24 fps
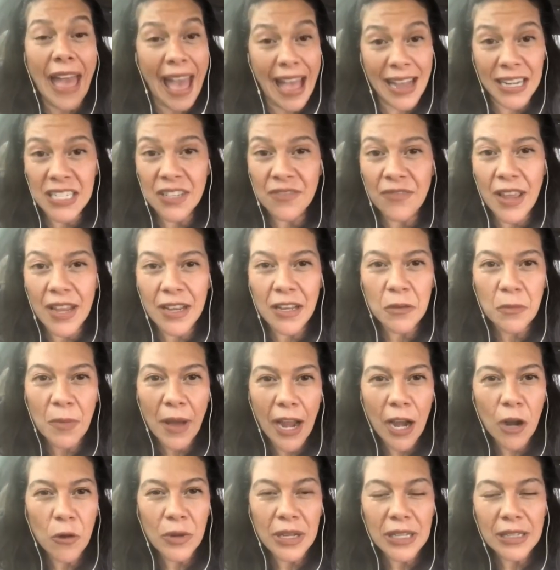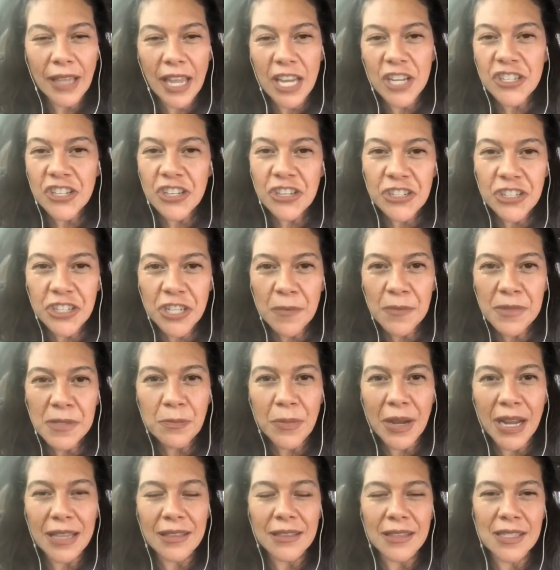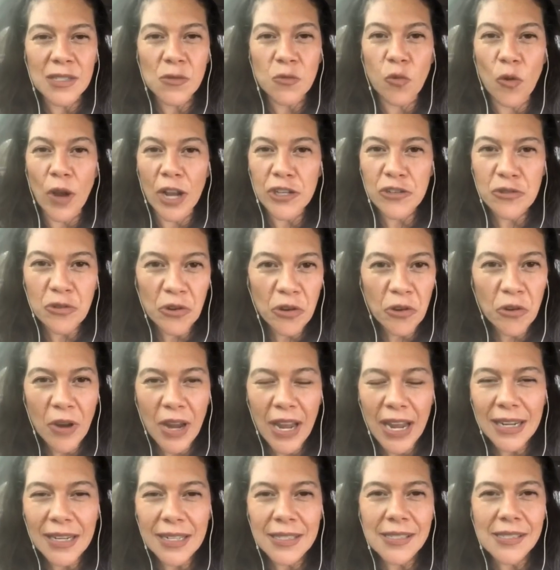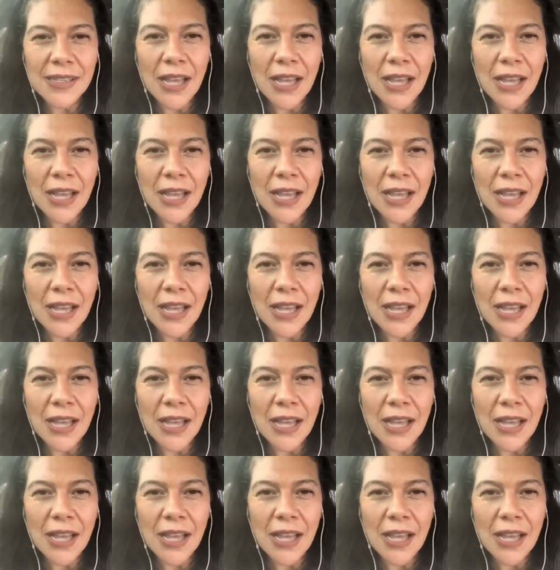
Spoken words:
activated by our relationships, by this retrograde.